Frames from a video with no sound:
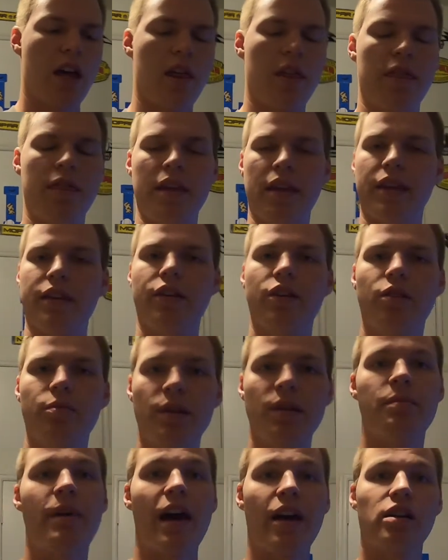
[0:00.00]
think could
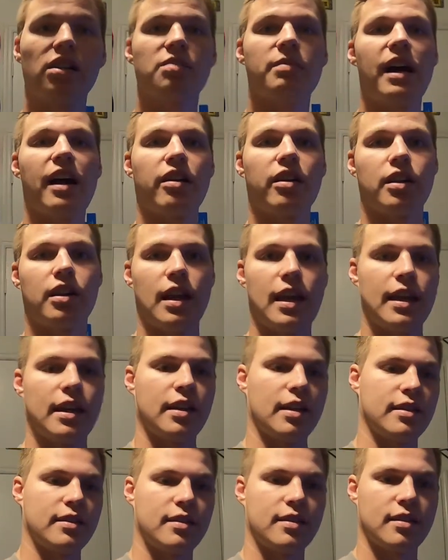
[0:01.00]
be better about it,
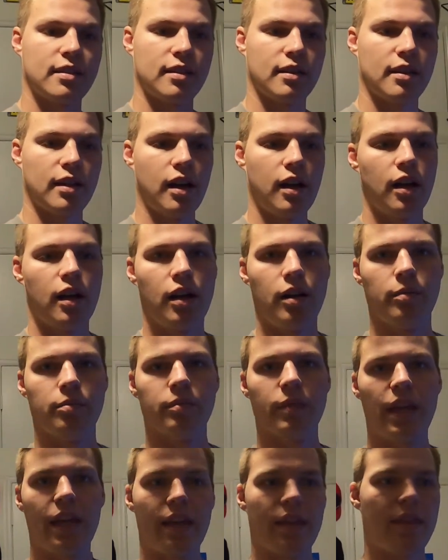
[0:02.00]
and it's
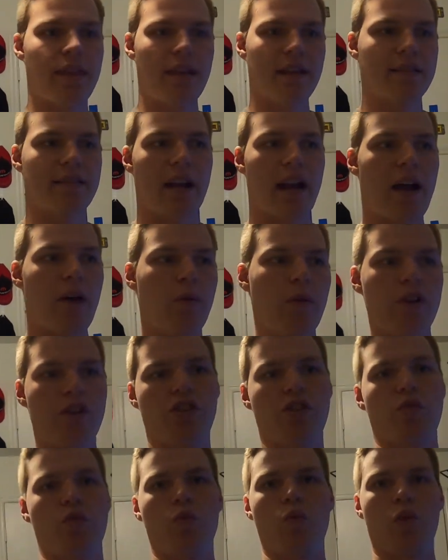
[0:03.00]
and things that I
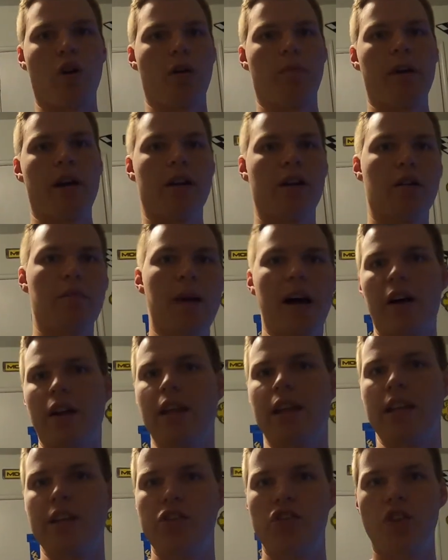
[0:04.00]
wish were better
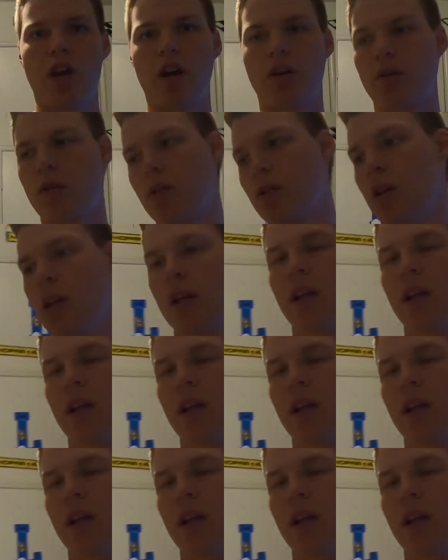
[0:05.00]
about it in general.